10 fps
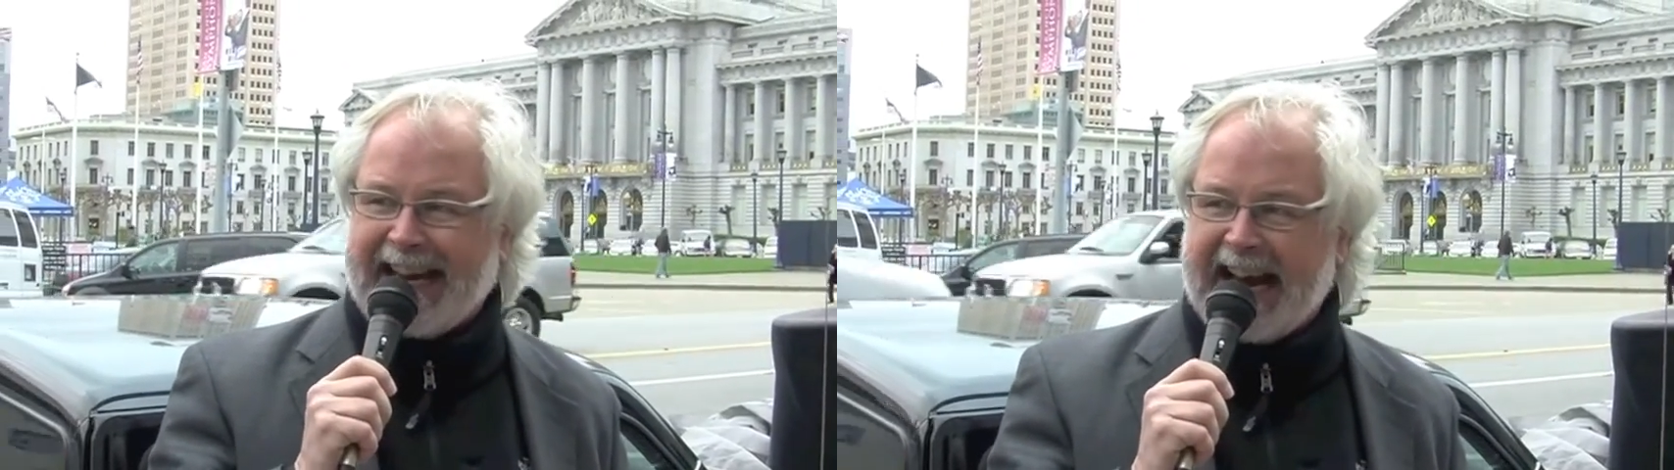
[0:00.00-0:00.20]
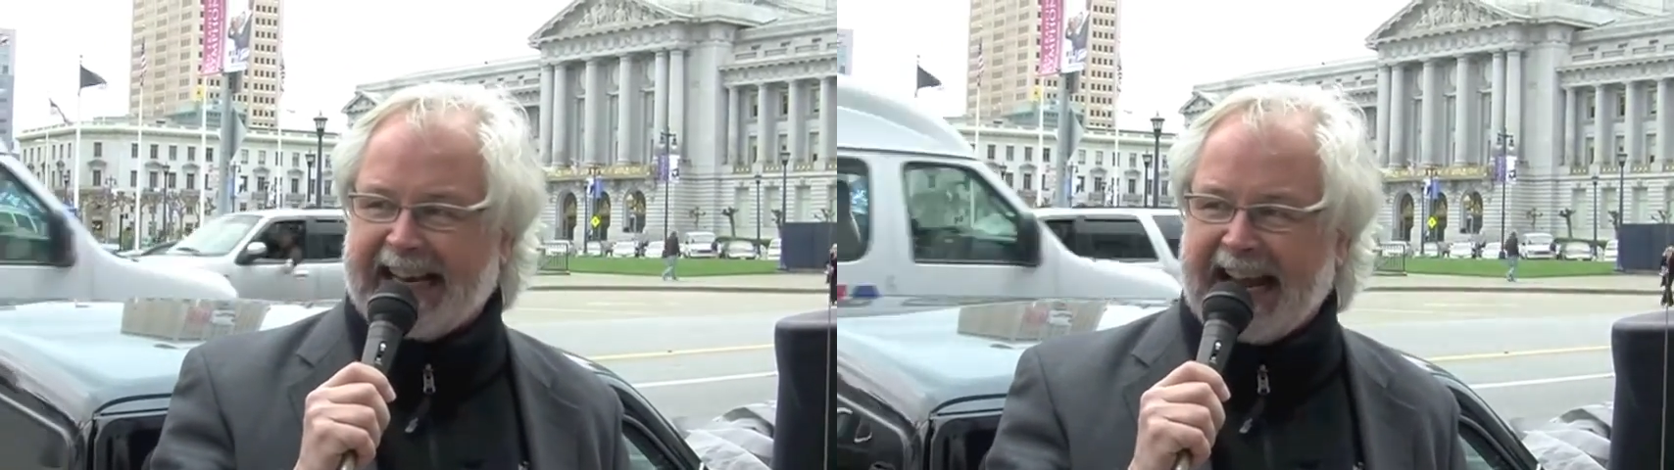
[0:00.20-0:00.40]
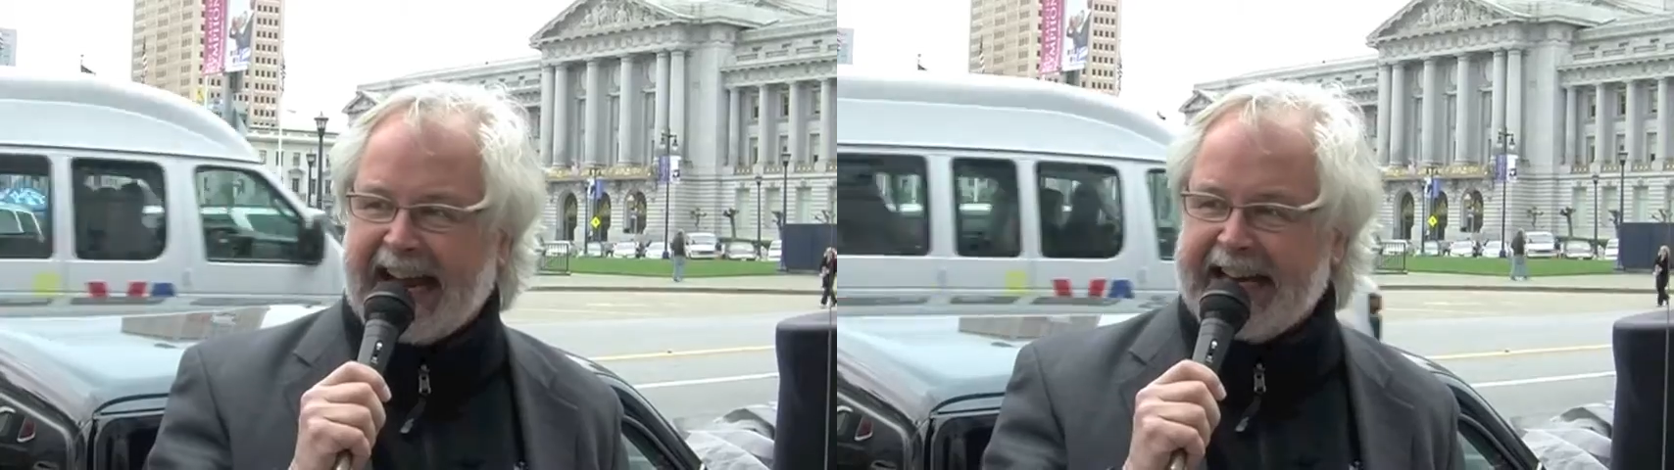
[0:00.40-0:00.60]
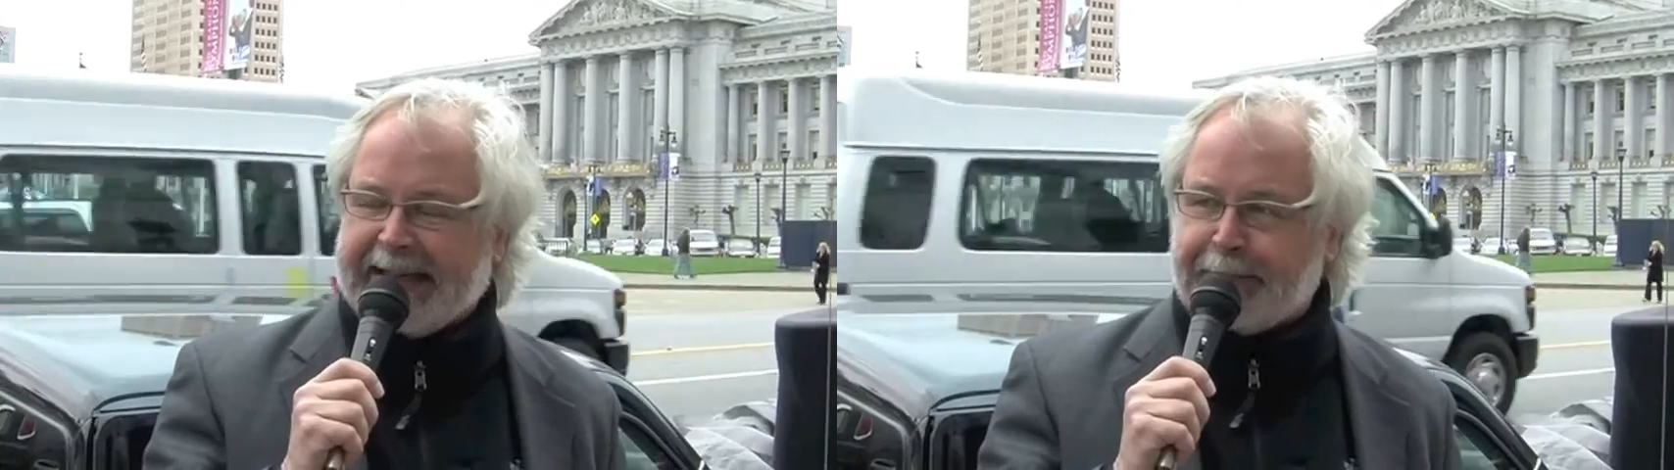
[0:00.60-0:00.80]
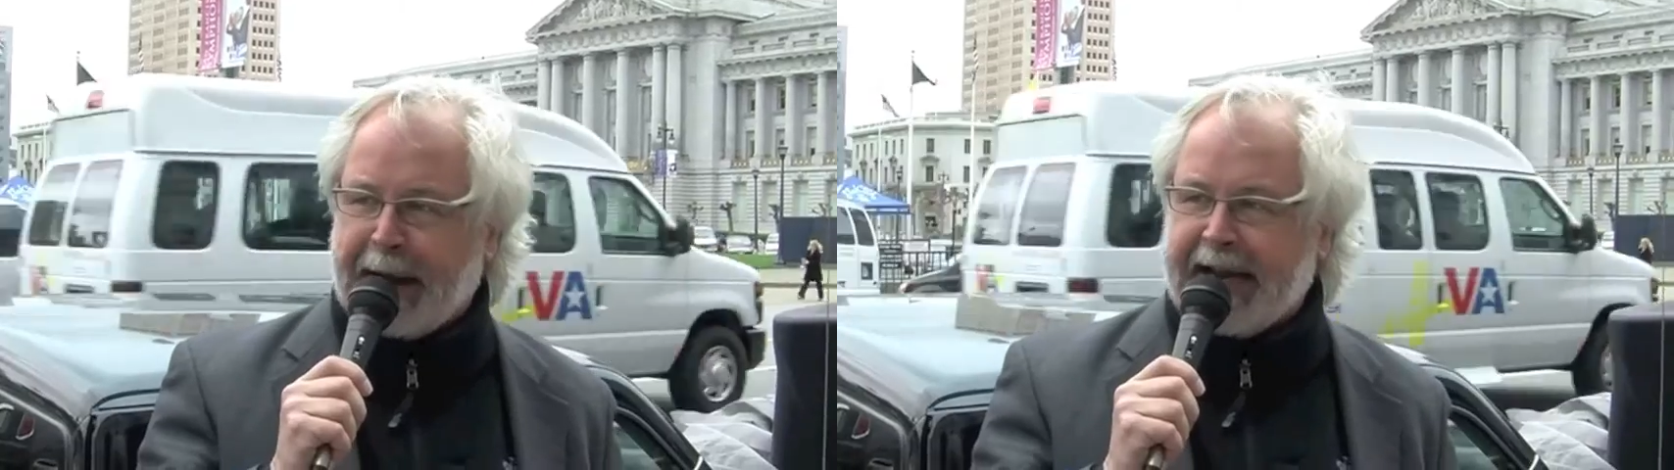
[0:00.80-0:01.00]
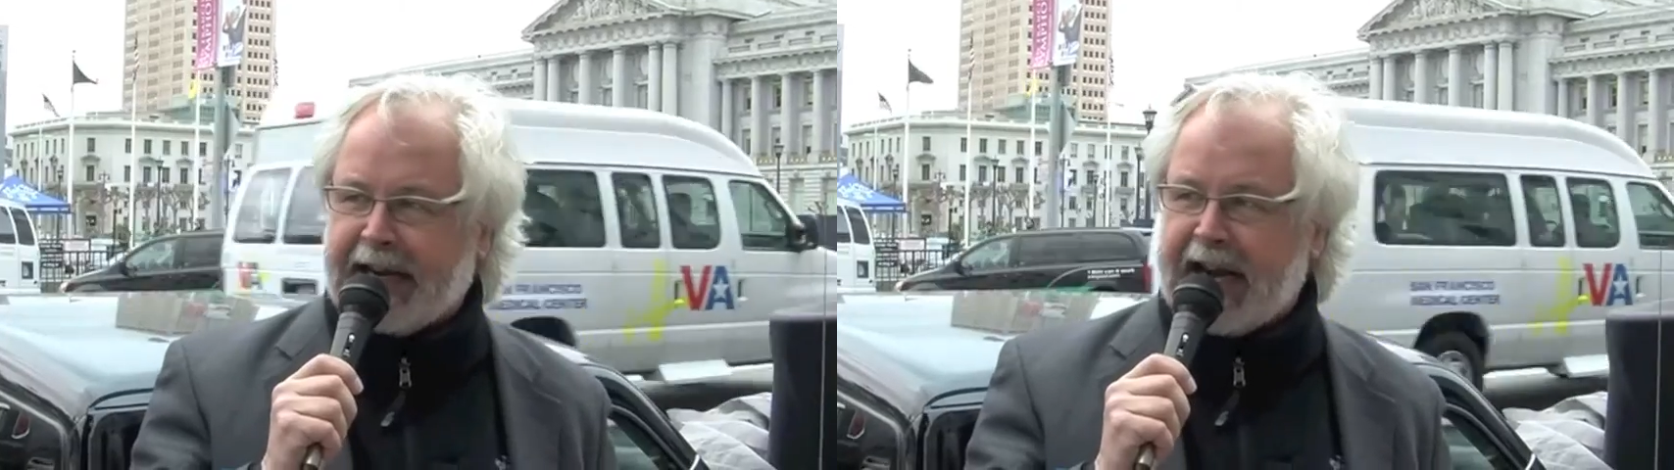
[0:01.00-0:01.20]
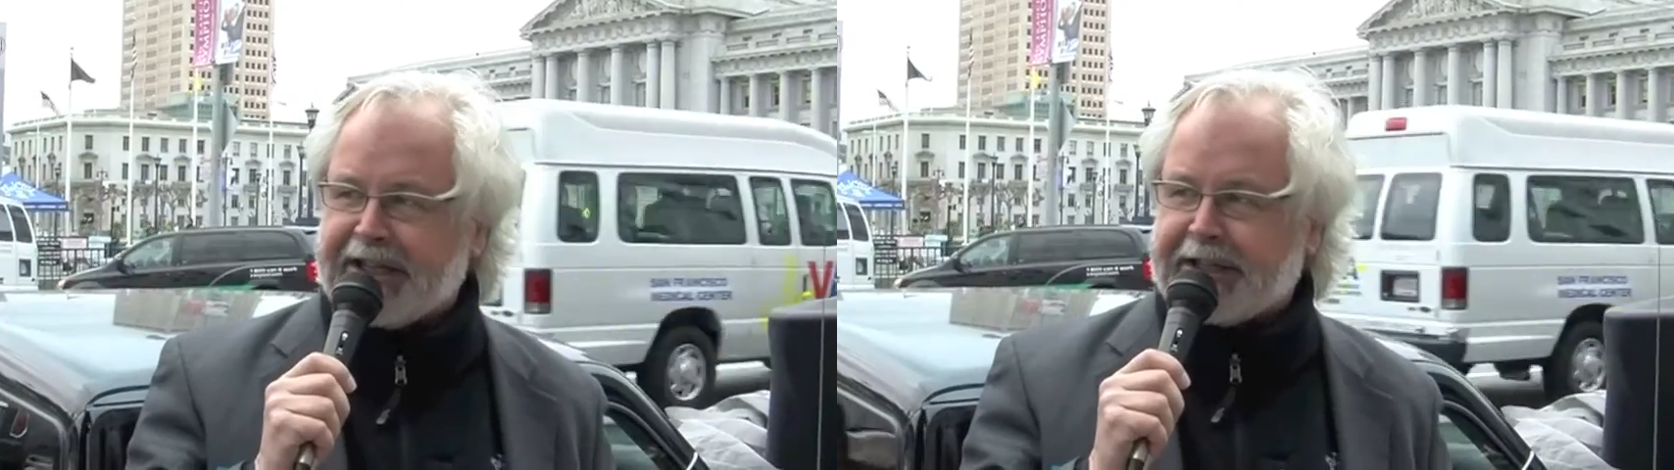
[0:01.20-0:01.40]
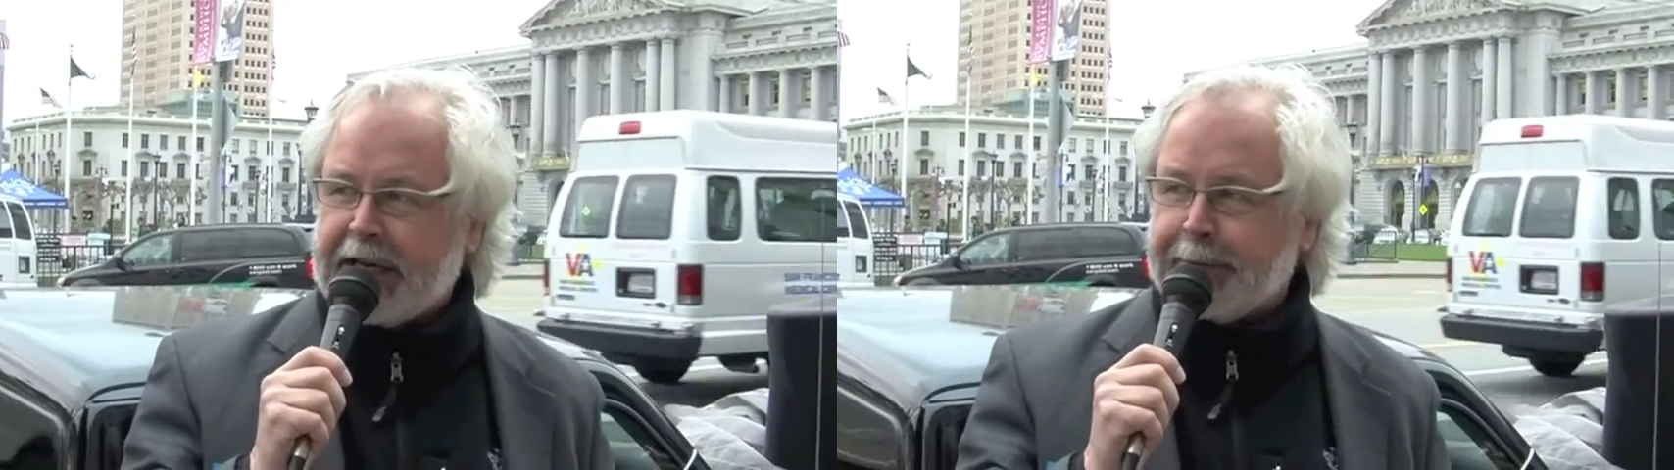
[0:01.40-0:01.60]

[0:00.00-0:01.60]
take any pay cuts,